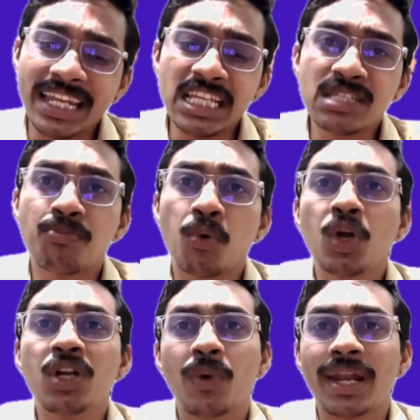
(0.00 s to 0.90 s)
any
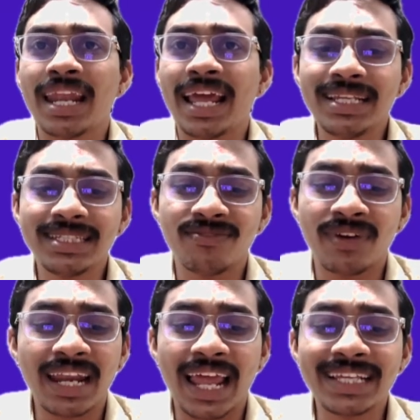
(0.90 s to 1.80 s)
sport one
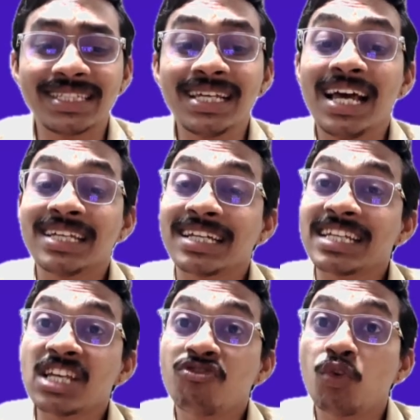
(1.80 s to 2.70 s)
likes, such
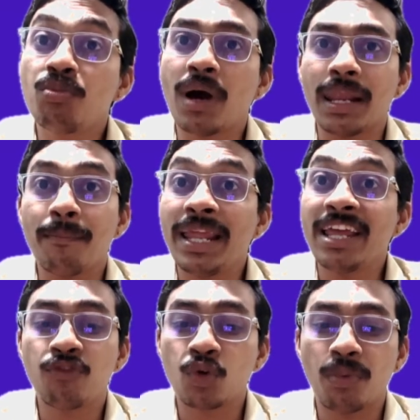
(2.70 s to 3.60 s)
as
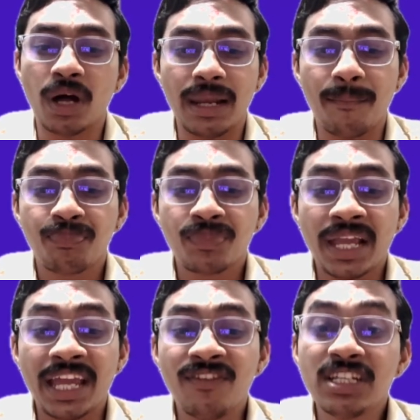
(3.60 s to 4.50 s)
playing football,
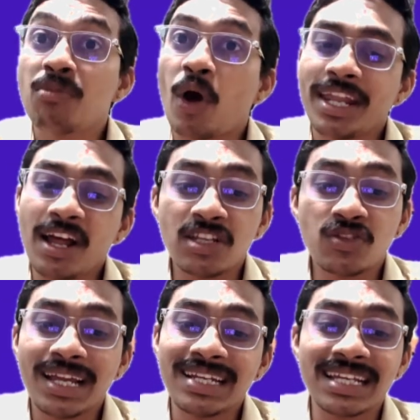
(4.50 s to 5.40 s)
in which body
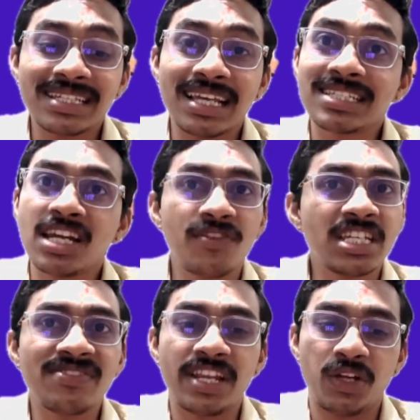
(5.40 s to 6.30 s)
also gets exhausted, which
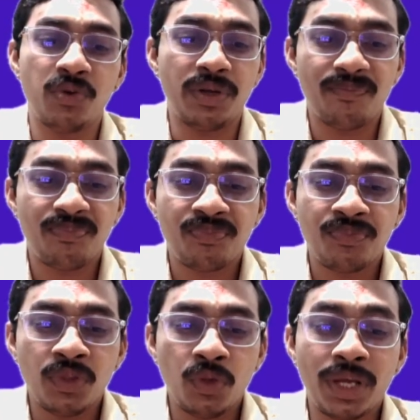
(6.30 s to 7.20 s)
is very good.
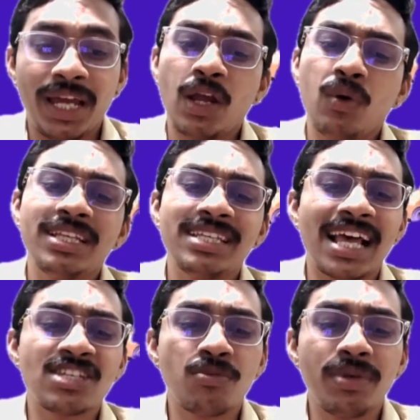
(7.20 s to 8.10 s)
Okay, now this
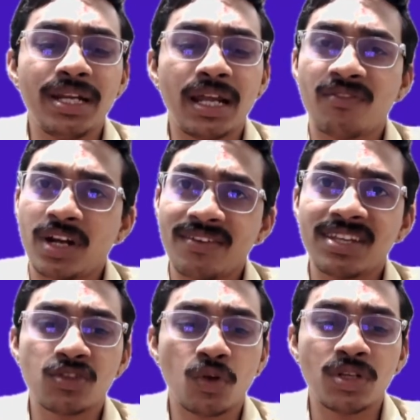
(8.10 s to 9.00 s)
has to be done. Whatever
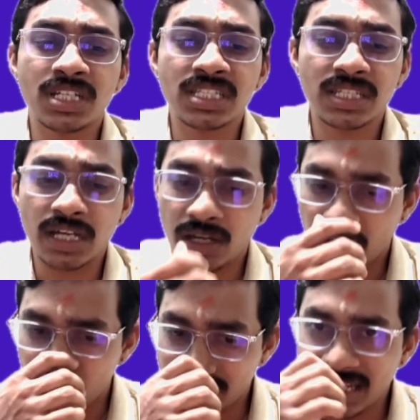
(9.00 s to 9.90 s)
the solutions
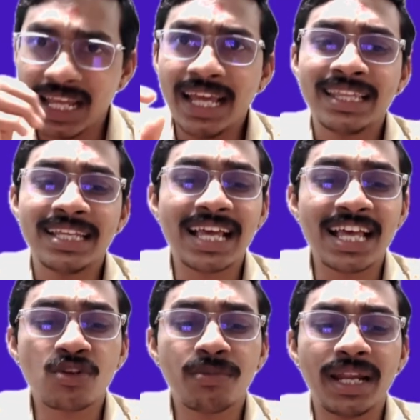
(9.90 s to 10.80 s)
have said, this
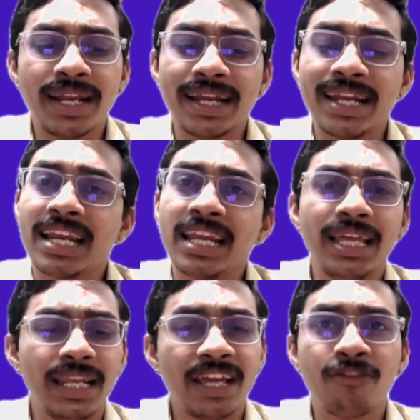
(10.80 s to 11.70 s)
has to be done
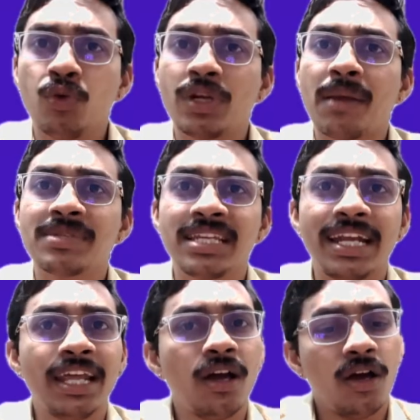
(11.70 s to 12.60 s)
regularly, like few times in
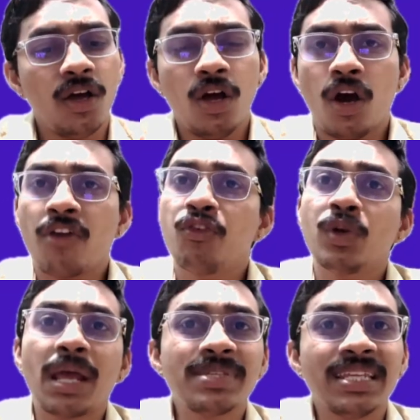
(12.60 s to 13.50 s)
a day or few
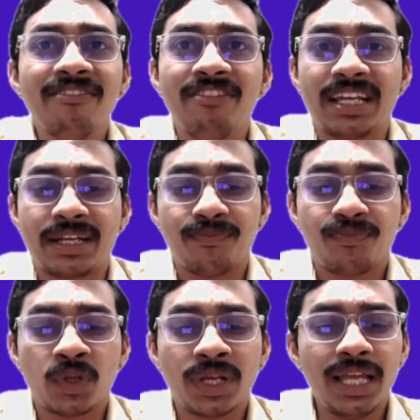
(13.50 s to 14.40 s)
times in a week.
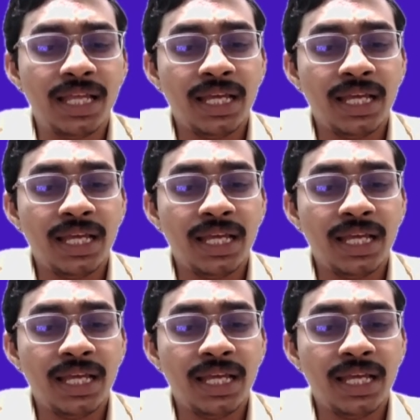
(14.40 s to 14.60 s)
Okay,